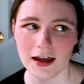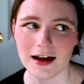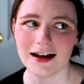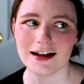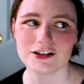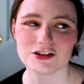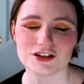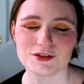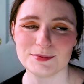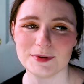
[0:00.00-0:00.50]

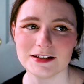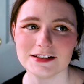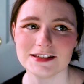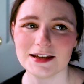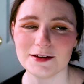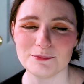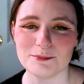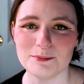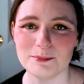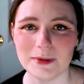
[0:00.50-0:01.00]
It's just because I
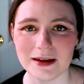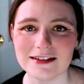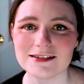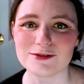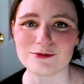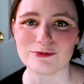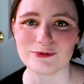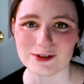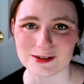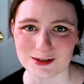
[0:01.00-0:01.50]
miss
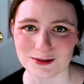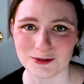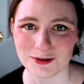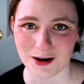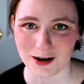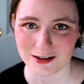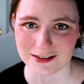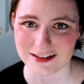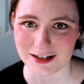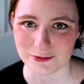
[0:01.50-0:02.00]
physical
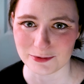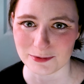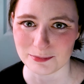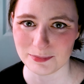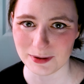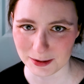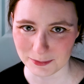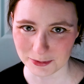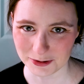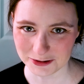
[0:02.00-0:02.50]
contact with
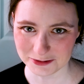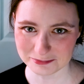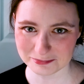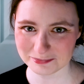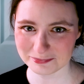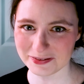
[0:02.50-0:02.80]
people.